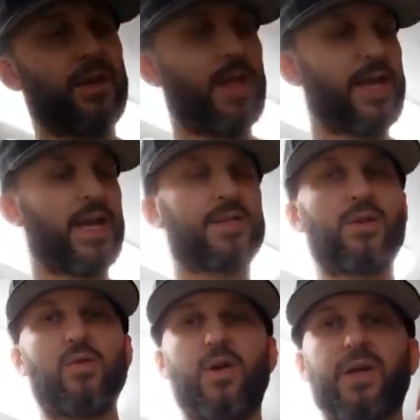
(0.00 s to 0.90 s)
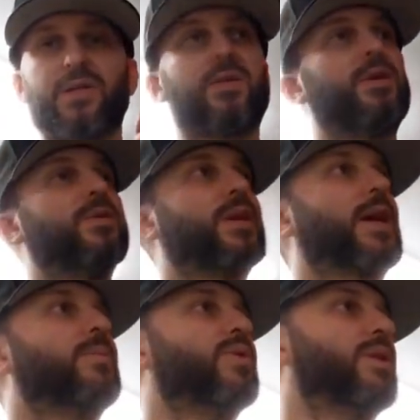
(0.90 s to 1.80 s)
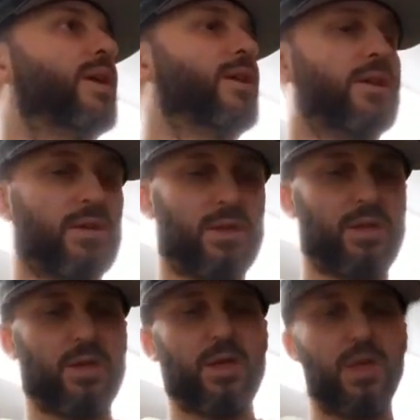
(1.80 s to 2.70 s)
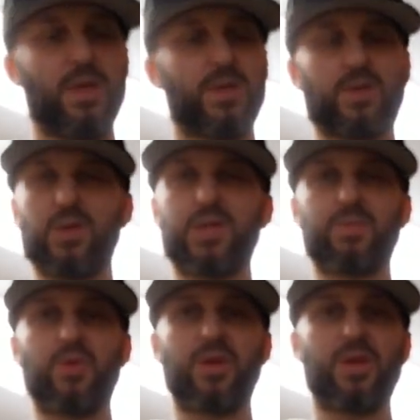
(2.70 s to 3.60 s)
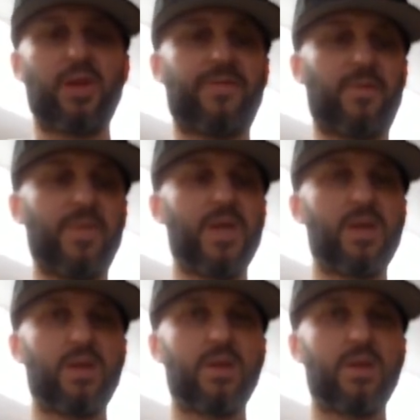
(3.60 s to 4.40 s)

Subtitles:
the light has to go on it, so I don't think I can put it that high. So this is more than enough for me.